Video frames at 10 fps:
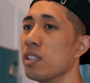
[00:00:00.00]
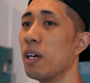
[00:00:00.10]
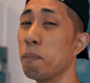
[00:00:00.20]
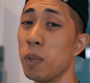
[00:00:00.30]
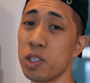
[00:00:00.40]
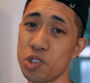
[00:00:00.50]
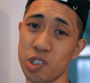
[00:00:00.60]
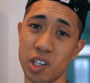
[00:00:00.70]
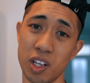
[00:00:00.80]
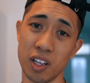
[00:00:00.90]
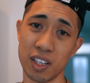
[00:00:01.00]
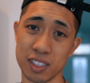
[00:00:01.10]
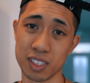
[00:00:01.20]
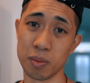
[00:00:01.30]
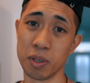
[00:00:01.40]
that Montreal
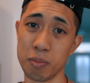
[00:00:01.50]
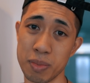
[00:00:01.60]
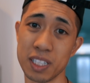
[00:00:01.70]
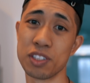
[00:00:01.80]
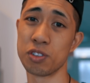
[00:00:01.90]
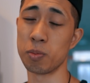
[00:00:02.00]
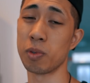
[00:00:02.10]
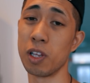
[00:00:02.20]
has some of the best strip